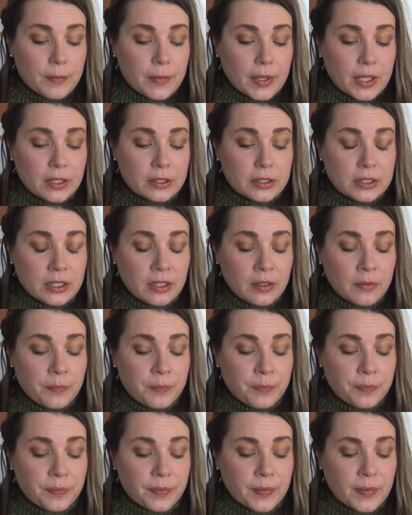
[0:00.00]
cotton,
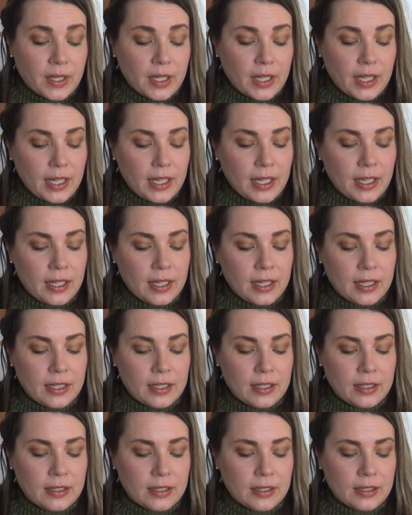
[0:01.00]

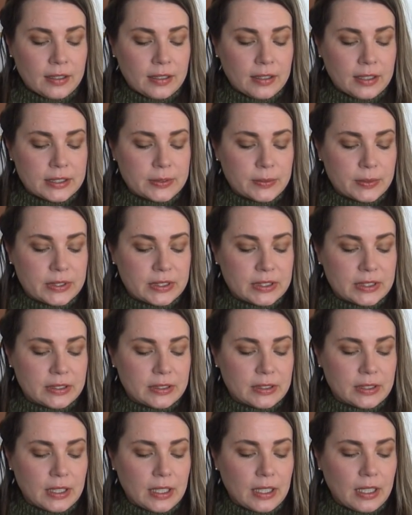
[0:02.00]
and this
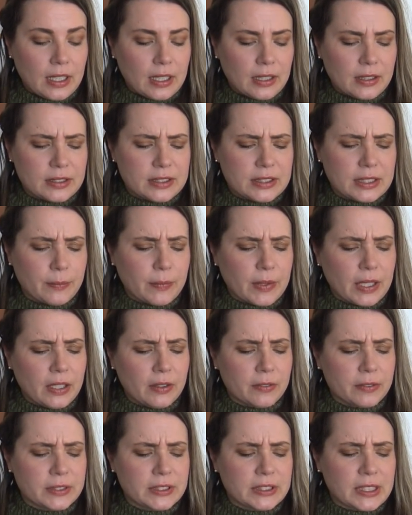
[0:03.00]
was like some kind
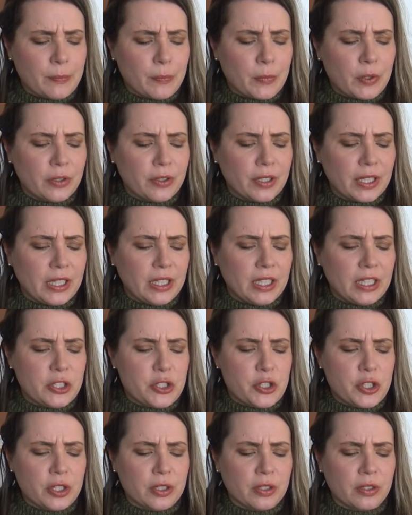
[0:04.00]
of summer
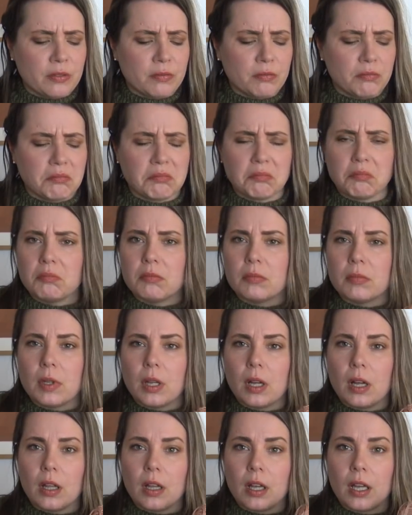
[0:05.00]
edition
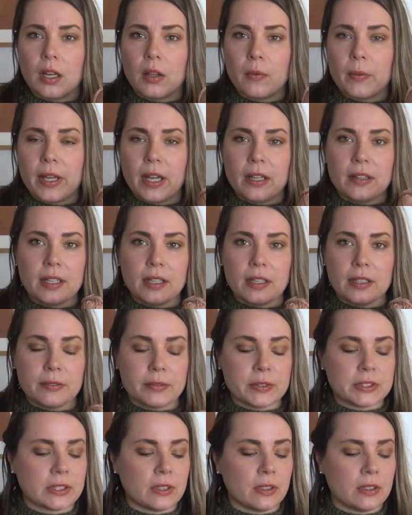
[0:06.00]
colorway. I think it
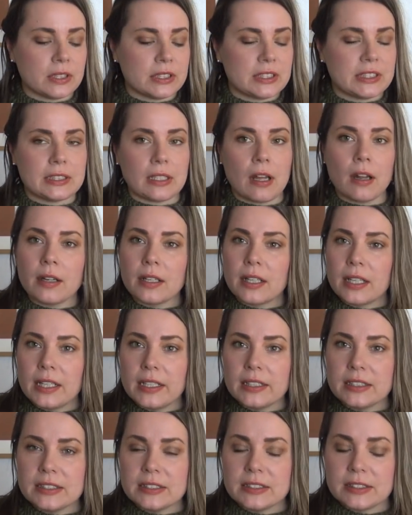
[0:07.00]
was called
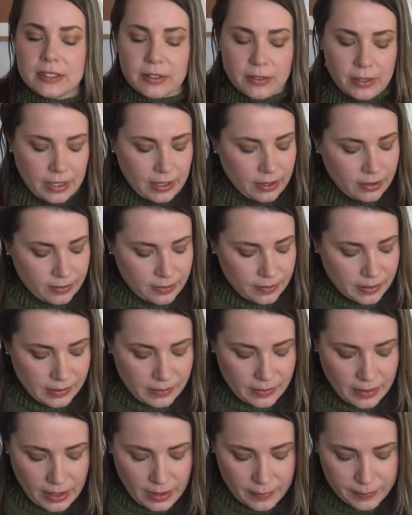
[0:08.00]
Sunkissed, so I
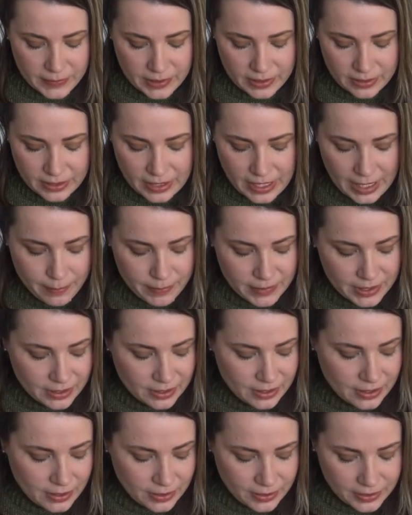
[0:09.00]
named
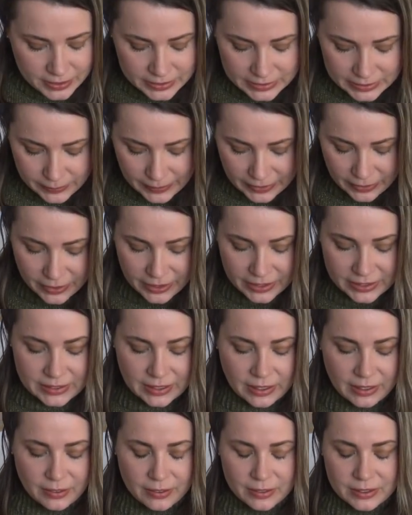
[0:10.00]
the sweater
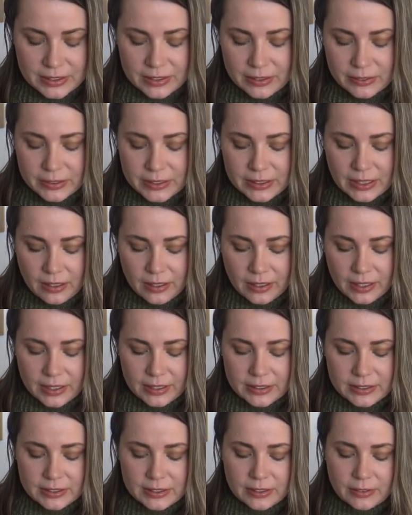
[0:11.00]
design also
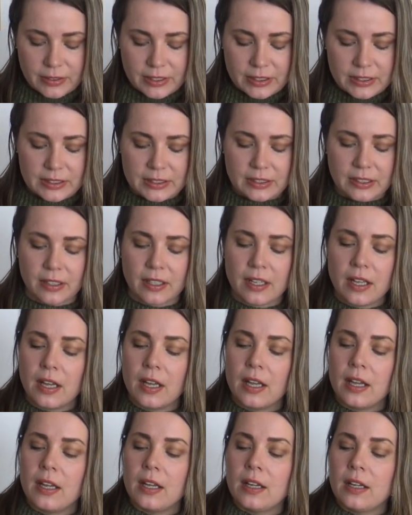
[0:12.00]
Sunkissed. So it's the
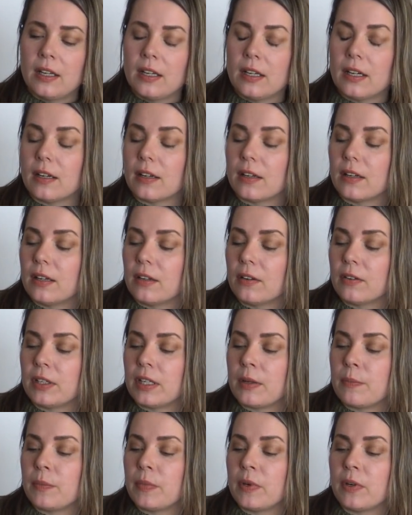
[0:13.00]
color
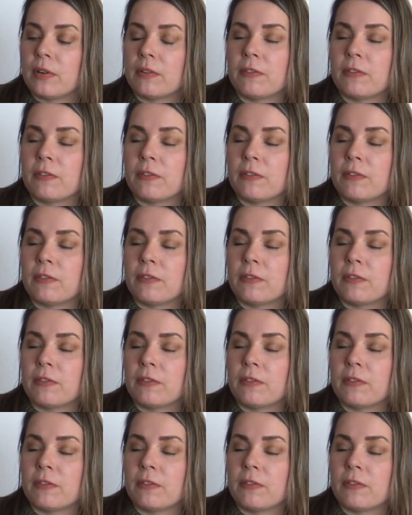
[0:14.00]
number